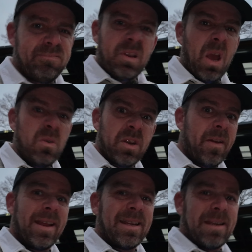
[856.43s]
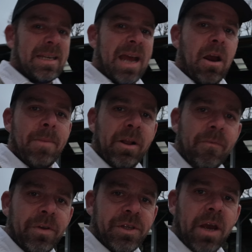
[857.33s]
loads of, it's out of my
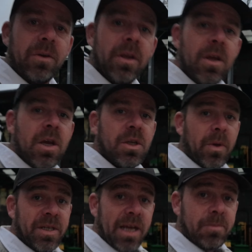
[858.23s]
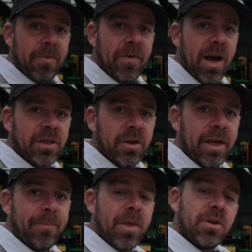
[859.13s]
comfort zone, so we'll take some advice
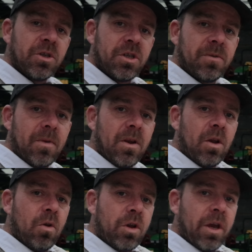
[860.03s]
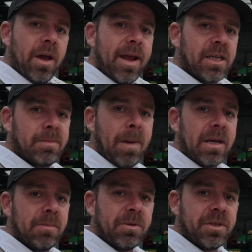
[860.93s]
on it and just look at an
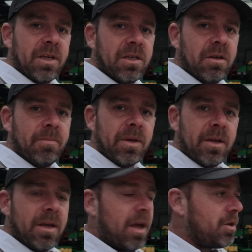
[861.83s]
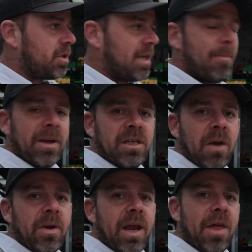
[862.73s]
expandable system, just dip our
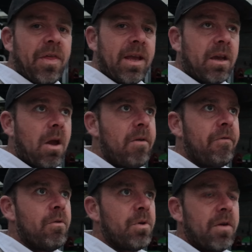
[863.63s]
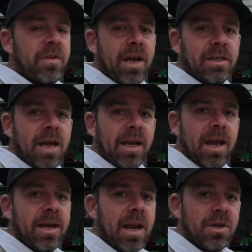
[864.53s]
toe in it. I think going forward over the next
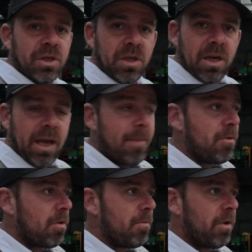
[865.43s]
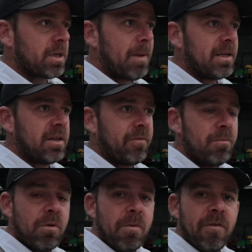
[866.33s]
decade, energy is going to get more and more expensive,
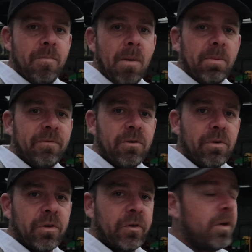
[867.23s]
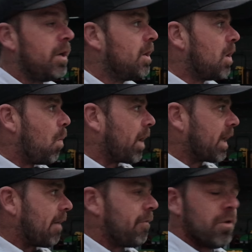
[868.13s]
more and more of a problem for us. We're
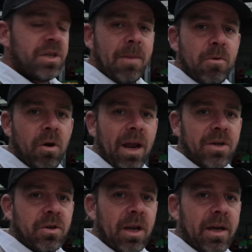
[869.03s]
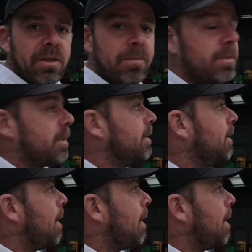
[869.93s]
going to get forced down more electrical items,